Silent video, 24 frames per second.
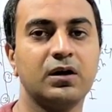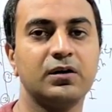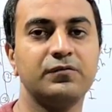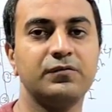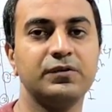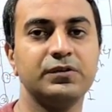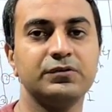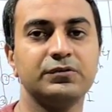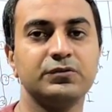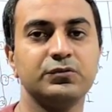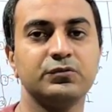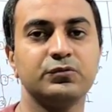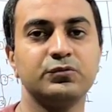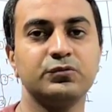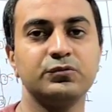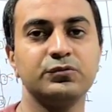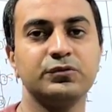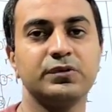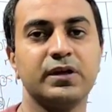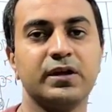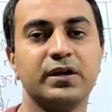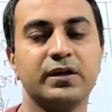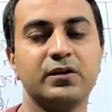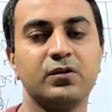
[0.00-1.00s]
always
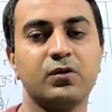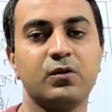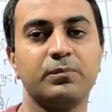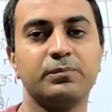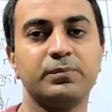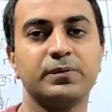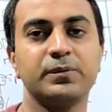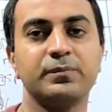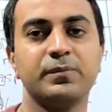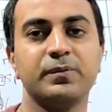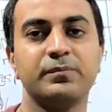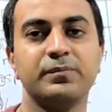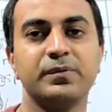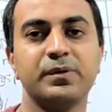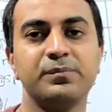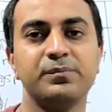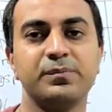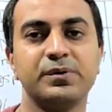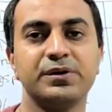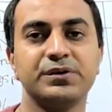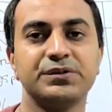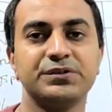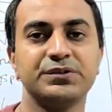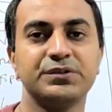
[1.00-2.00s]
use an optimum
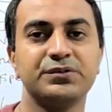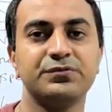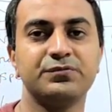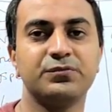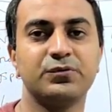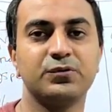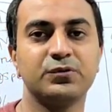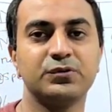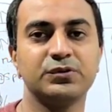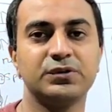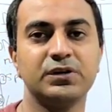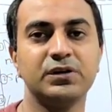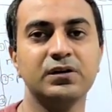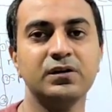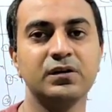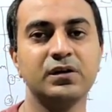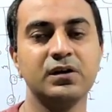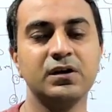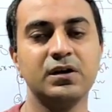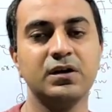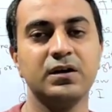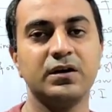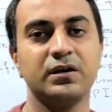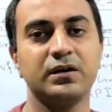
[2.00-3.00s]
temperature for the
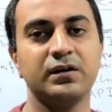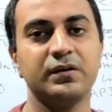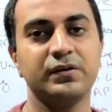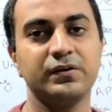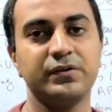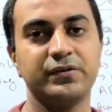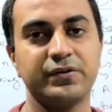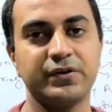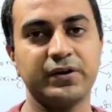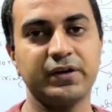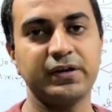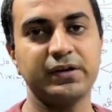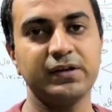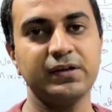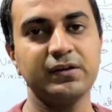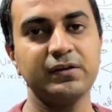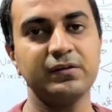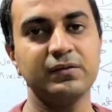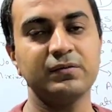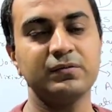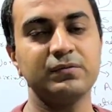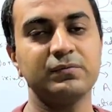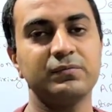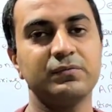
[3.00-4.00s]

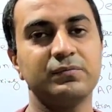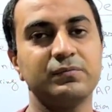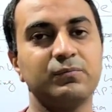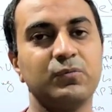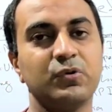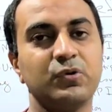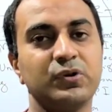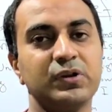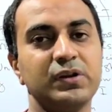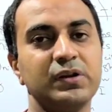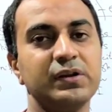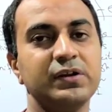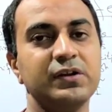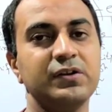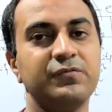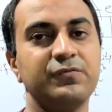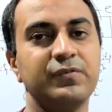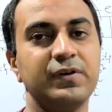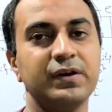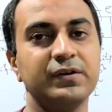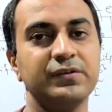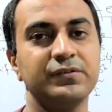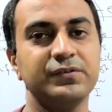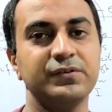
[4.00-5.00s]
drying. Bottling
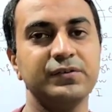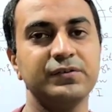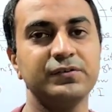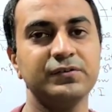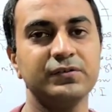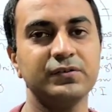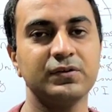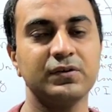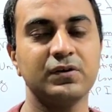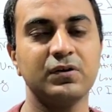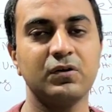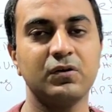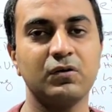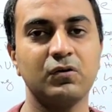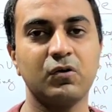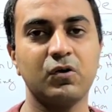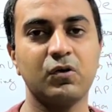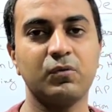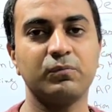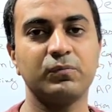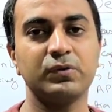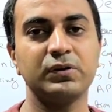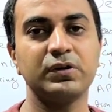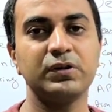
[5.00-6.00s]
defects is
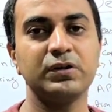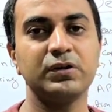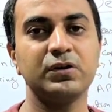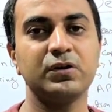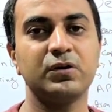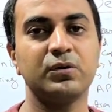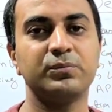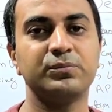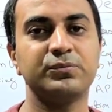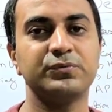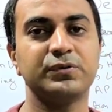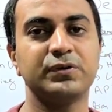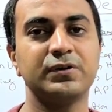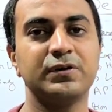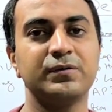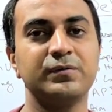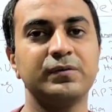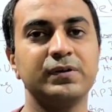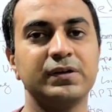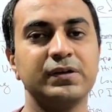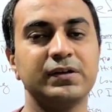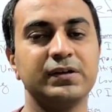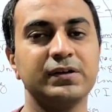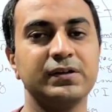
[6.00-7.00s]
commonly
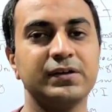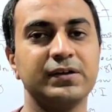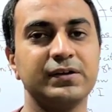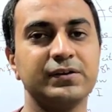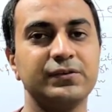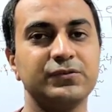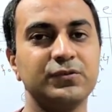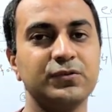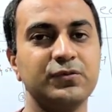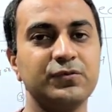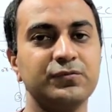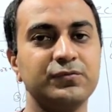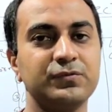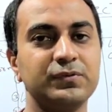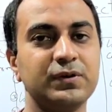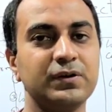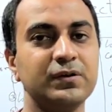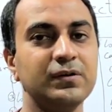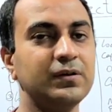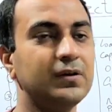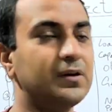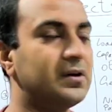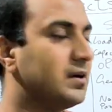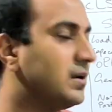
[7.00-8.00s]
observed in case of
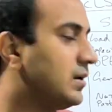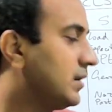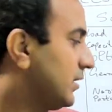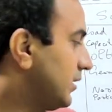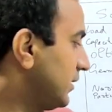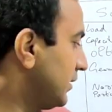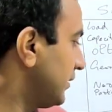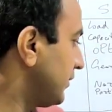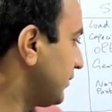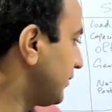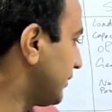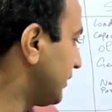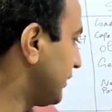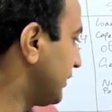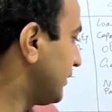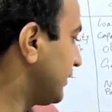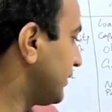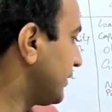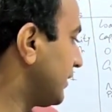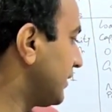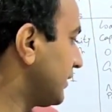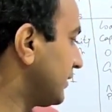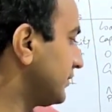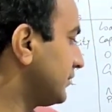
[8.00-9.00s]
the
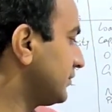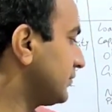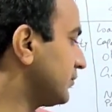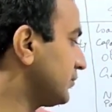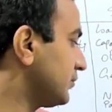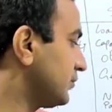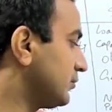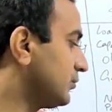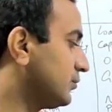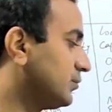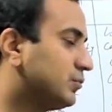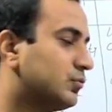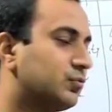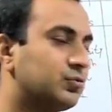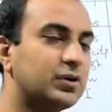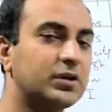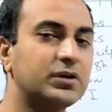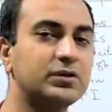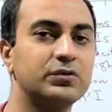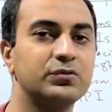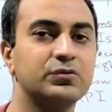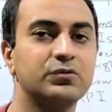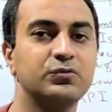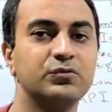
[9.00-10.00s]
spray dryer, so you
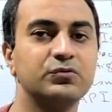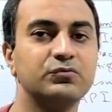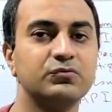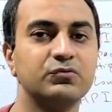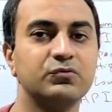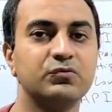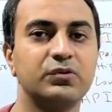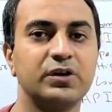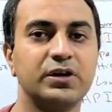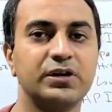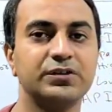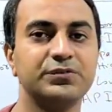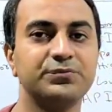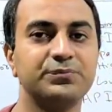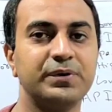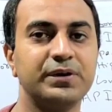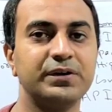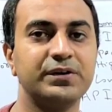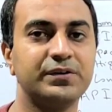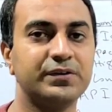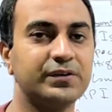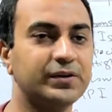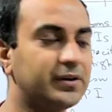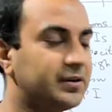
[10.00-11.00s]
can use fluidized
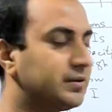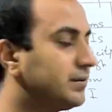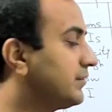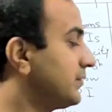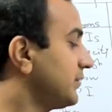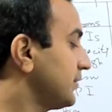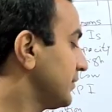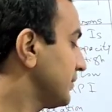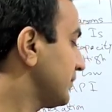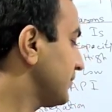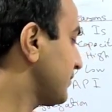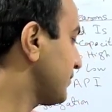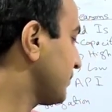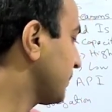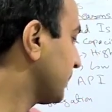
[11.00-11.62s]
bed dryers.